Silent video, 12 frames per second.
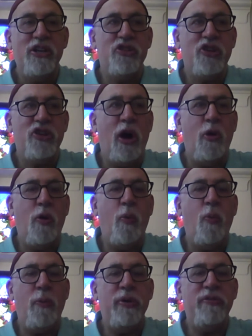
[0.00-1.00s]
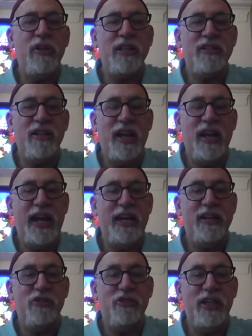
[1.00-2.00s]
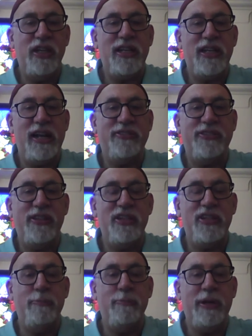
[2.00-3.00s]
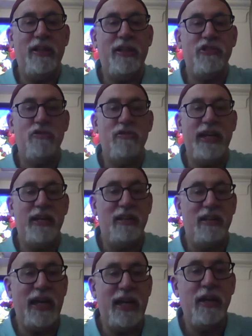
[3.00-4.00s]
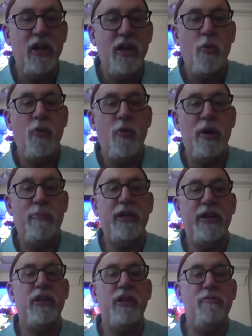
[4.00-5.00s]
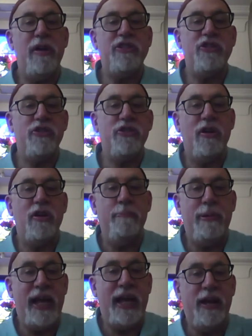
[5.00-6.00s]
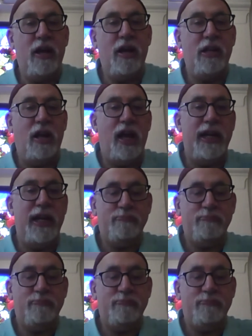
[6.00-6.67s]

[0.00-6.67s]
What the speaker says: So what we've done today, and you'll see attached to this email, is create a link whereby you can register and pay online.